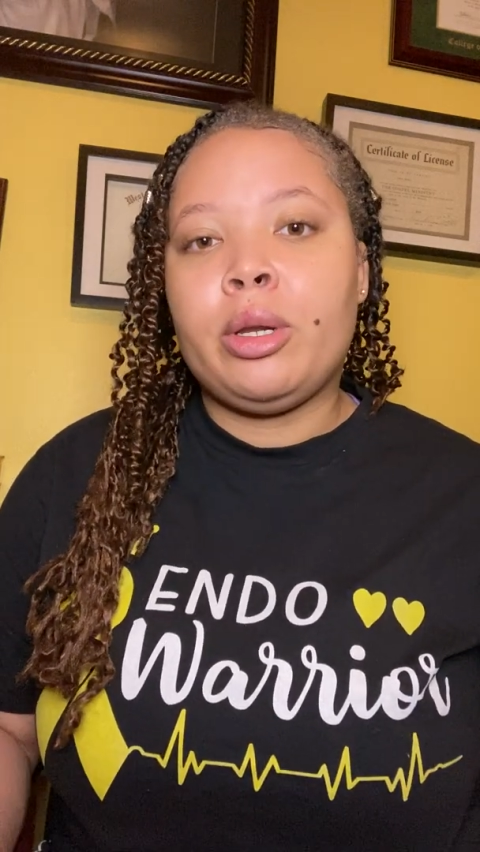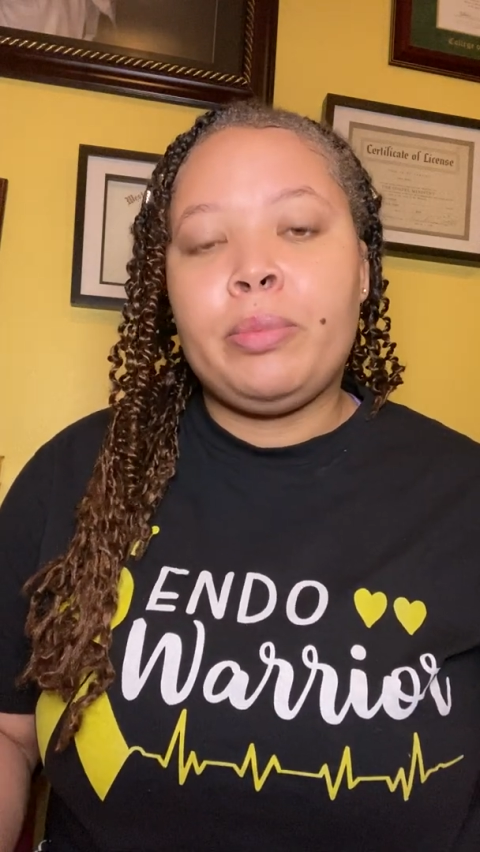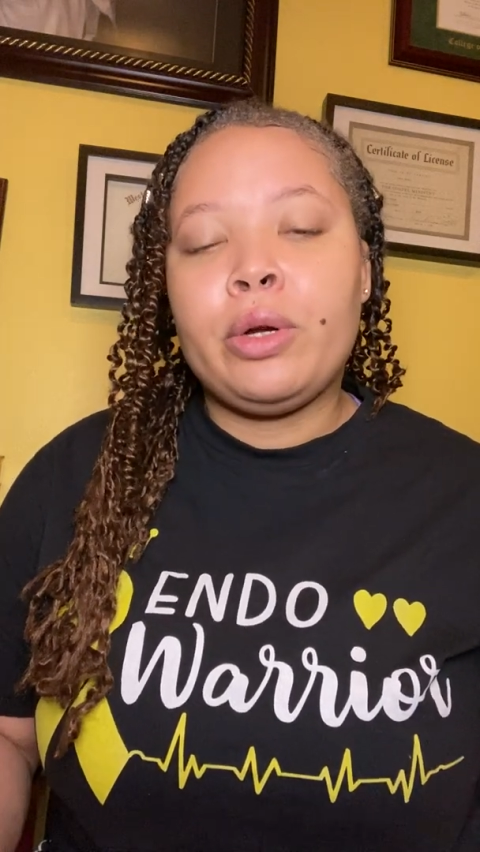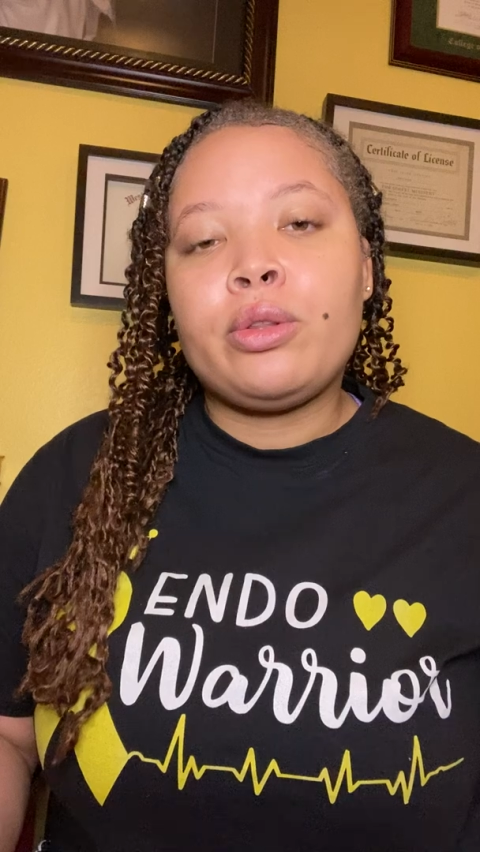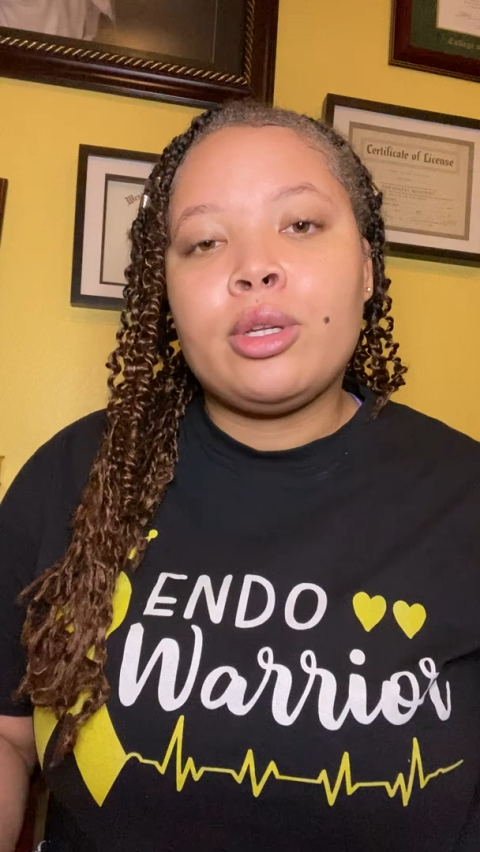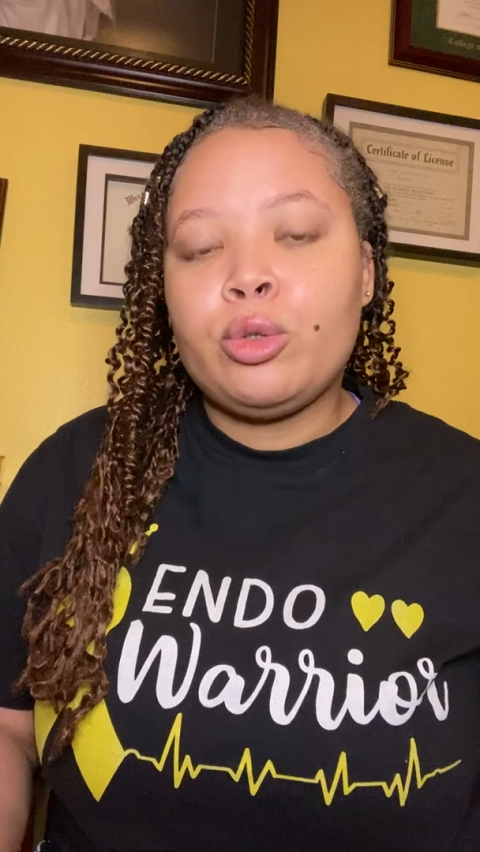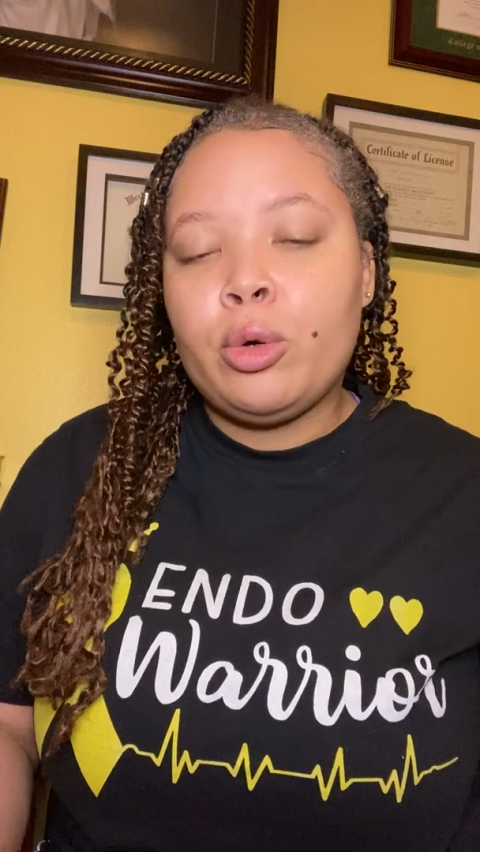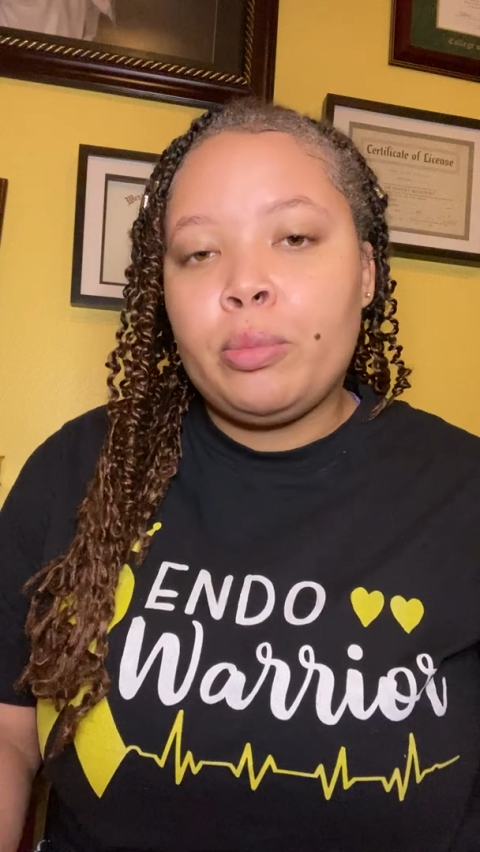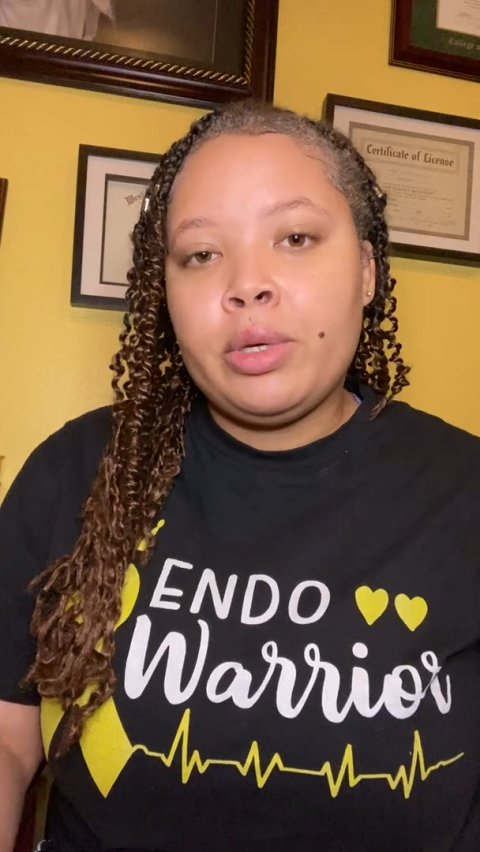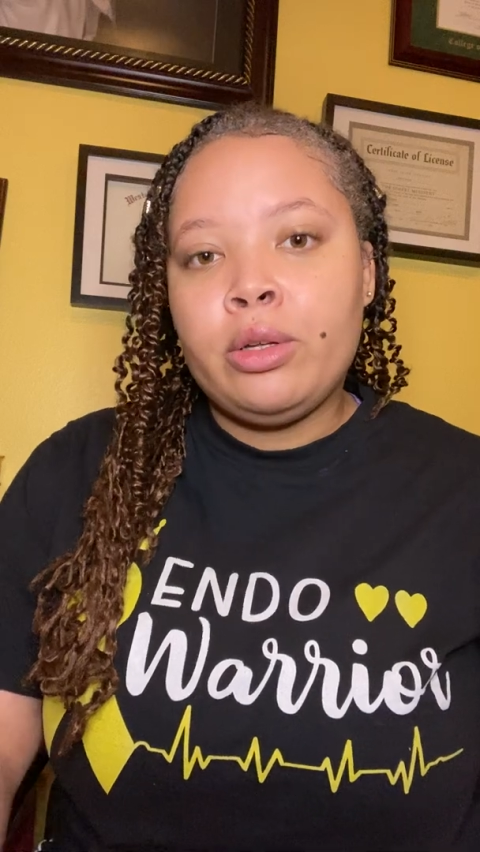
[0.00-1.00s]
a birth
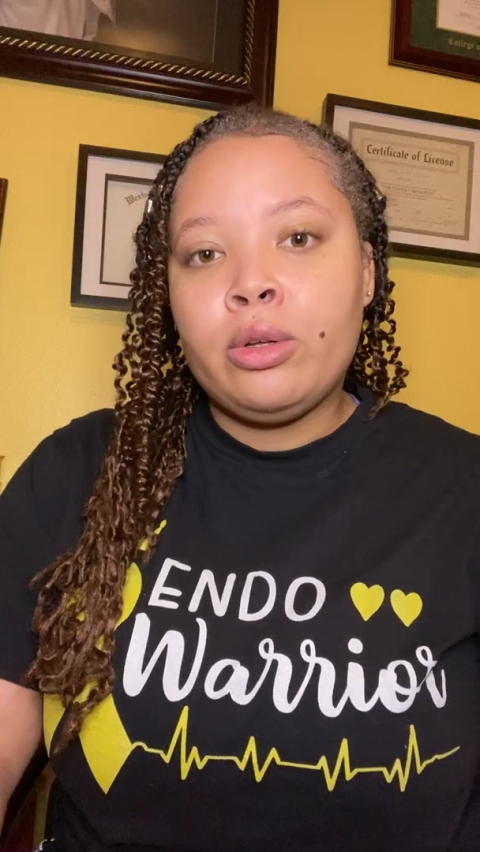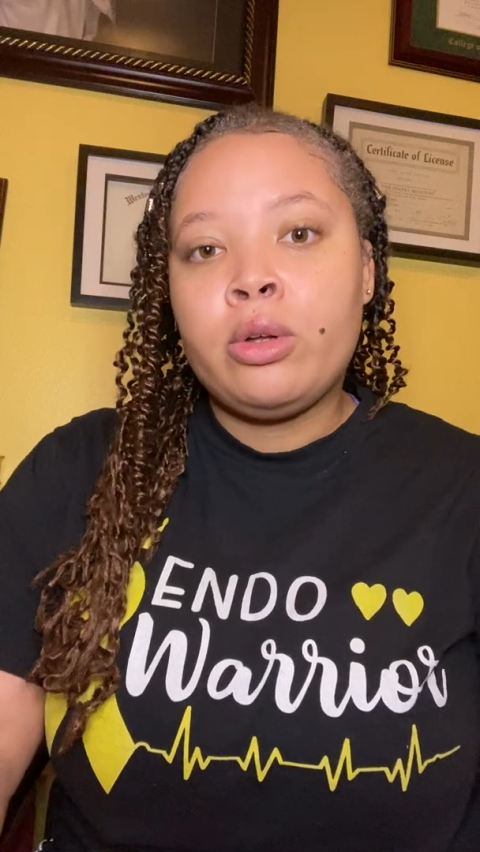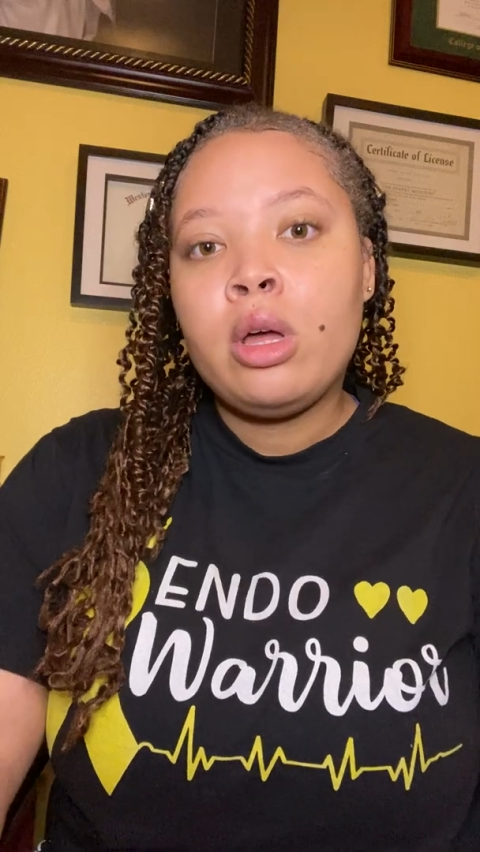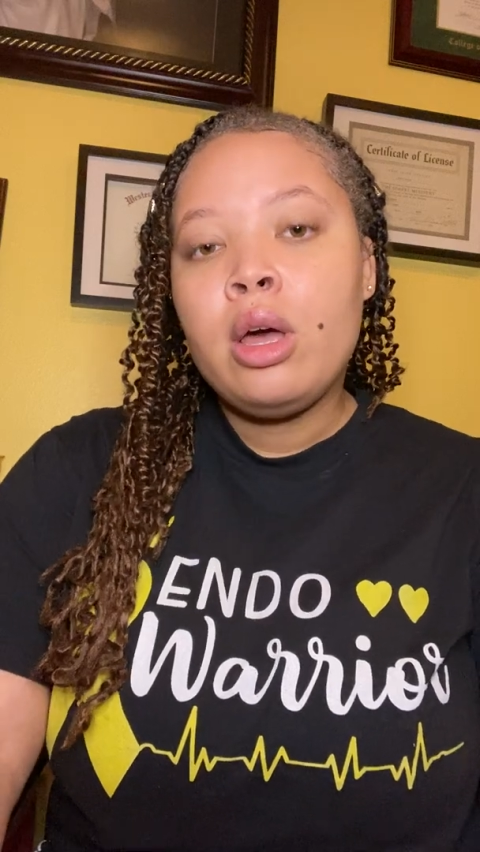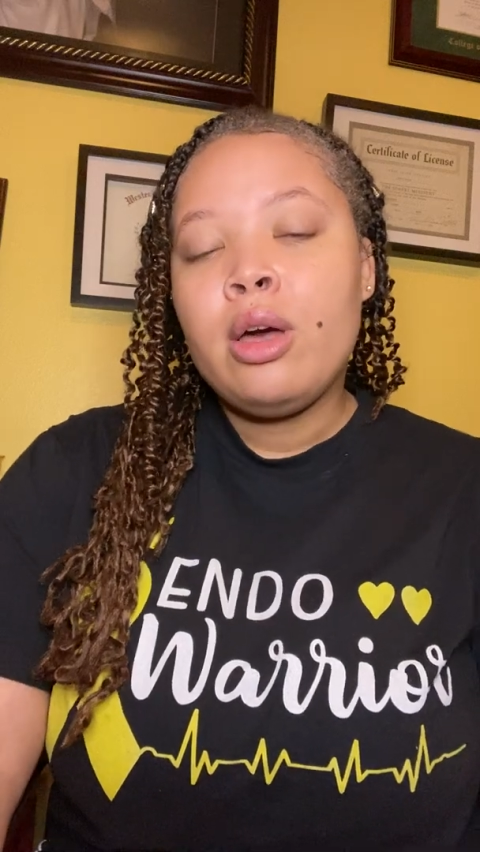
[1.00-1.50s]
control pill,